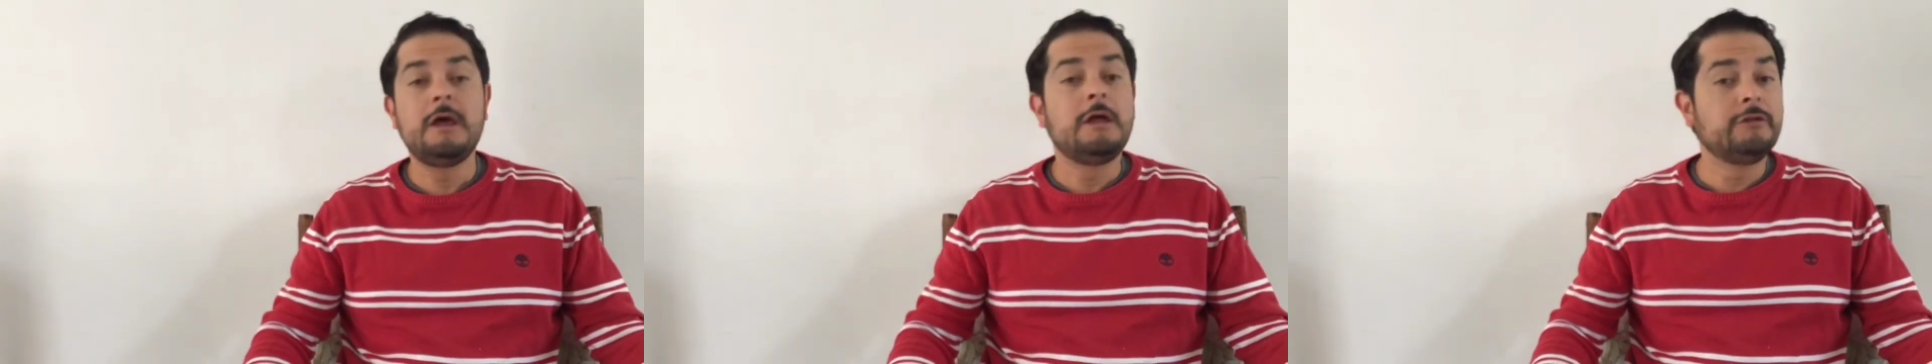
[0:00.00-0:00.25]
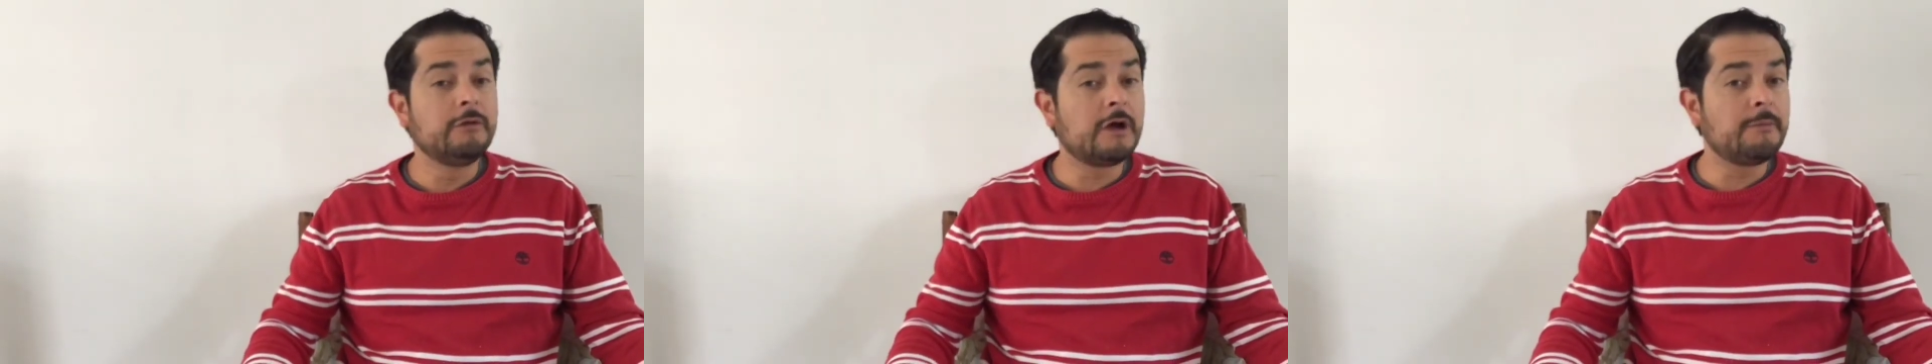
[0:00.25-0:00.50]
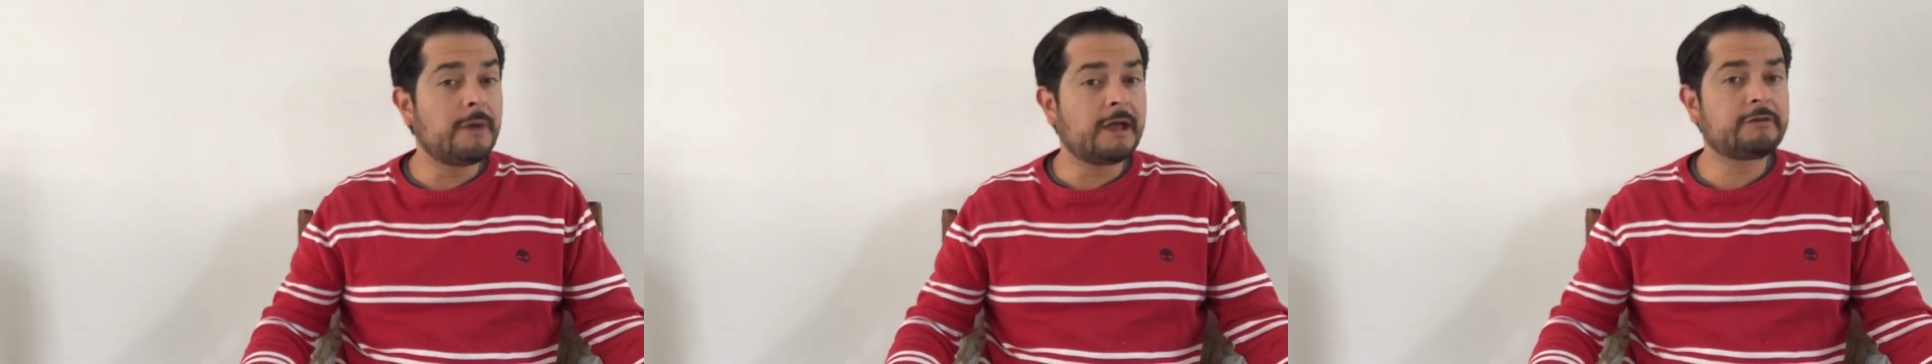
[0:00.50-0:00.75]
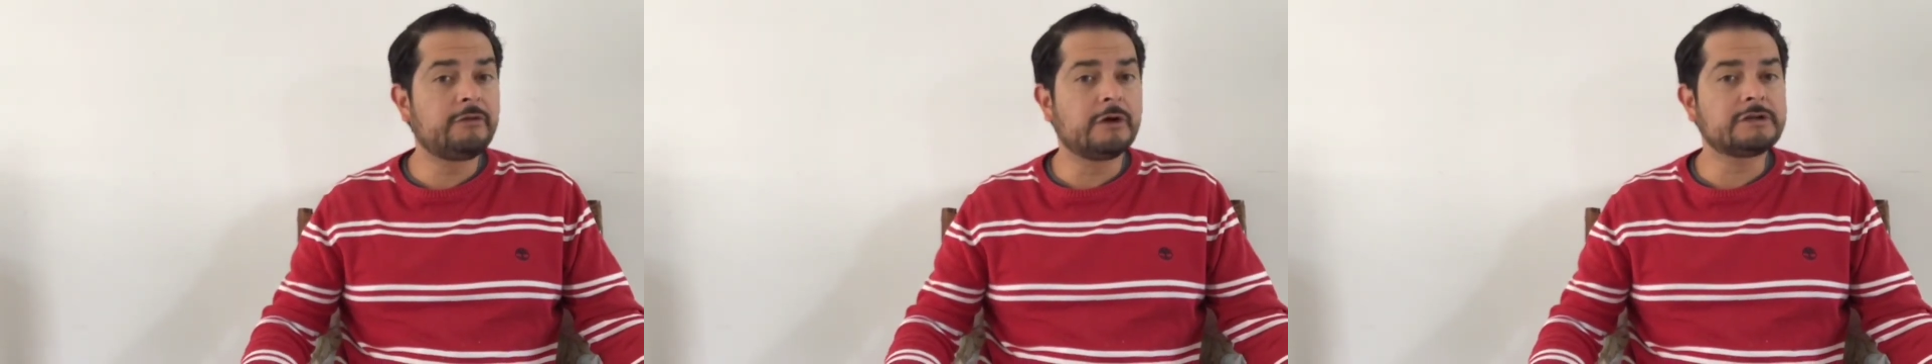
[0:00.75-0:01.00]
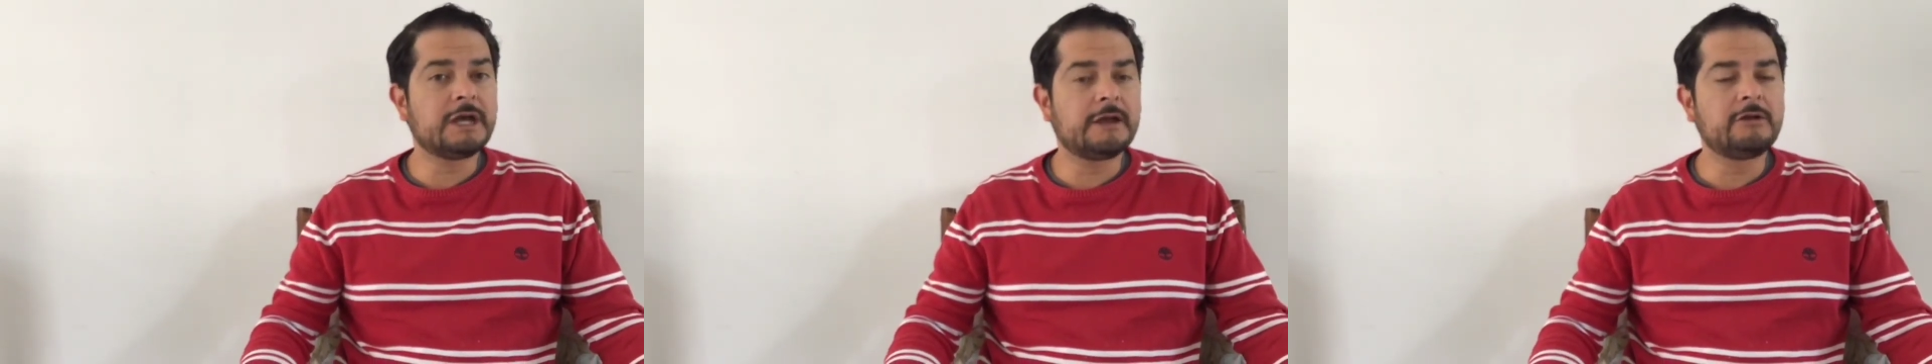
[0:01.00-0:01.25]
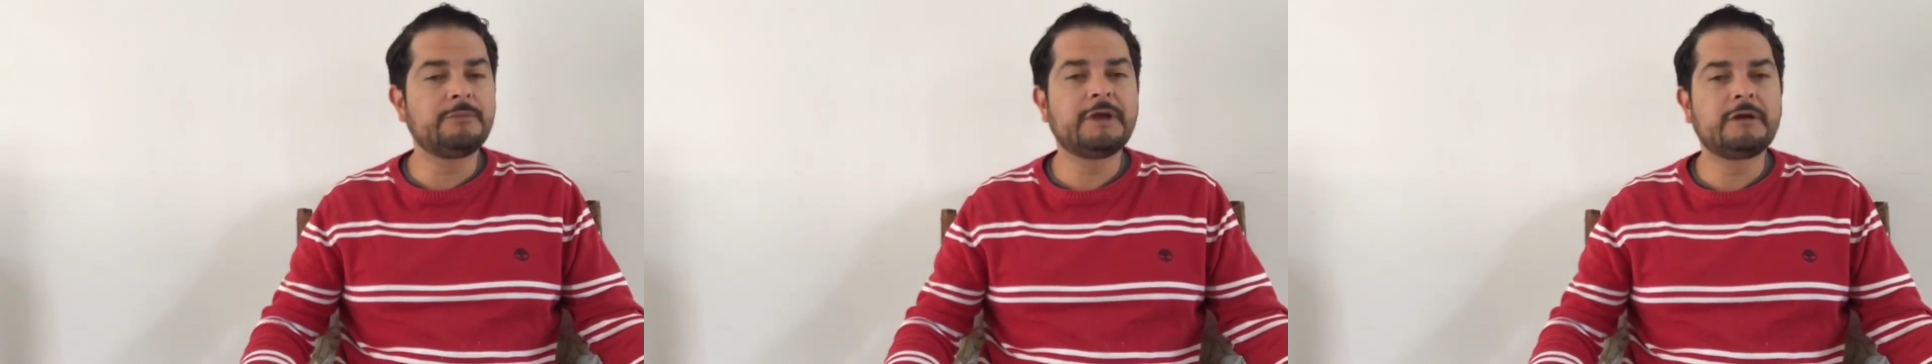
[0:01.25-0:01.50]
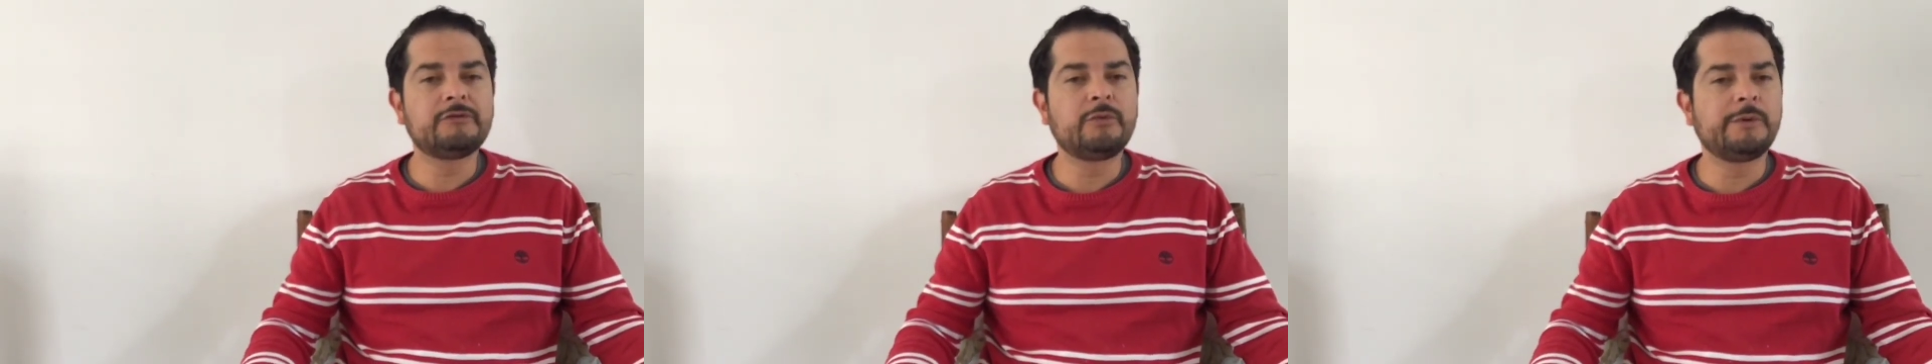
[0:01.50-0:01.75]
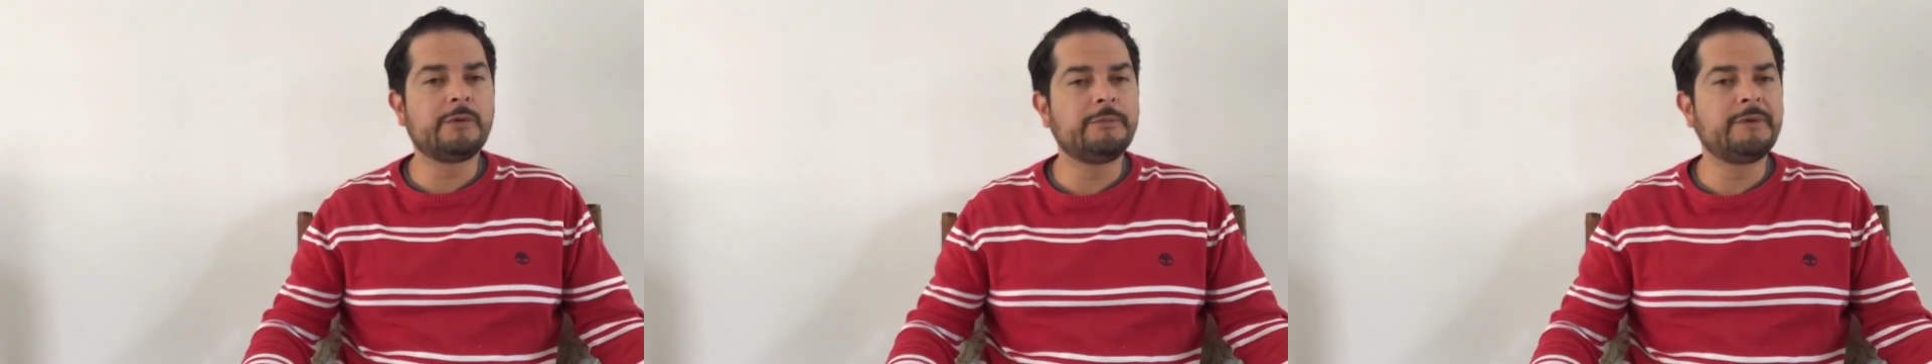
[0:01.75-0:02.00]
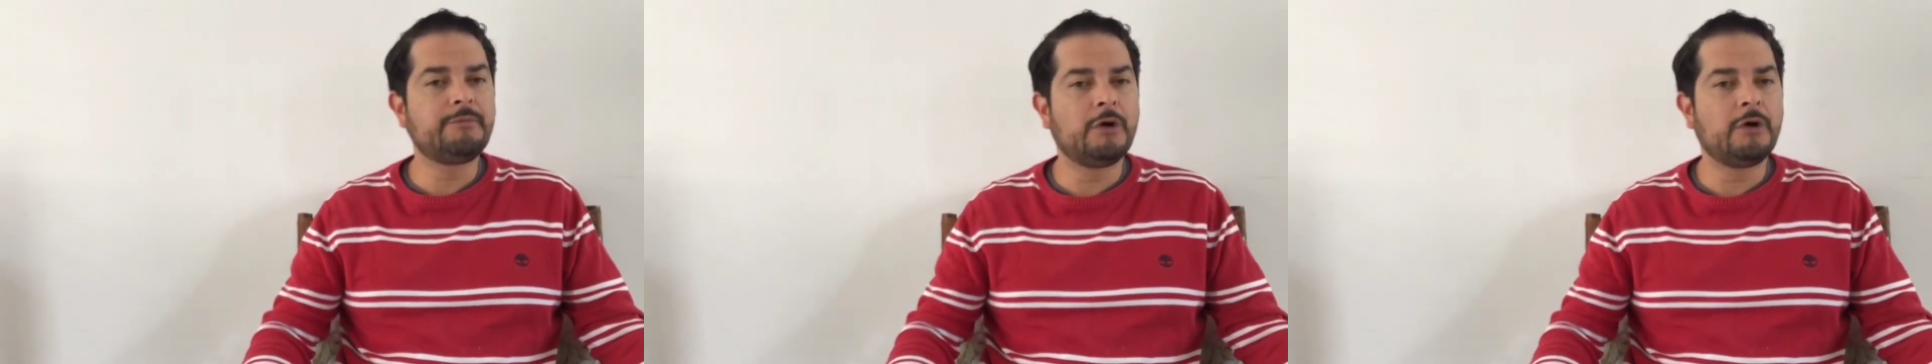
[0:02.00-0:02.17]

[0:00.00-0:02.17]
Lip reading: Do come back to our channel because we will be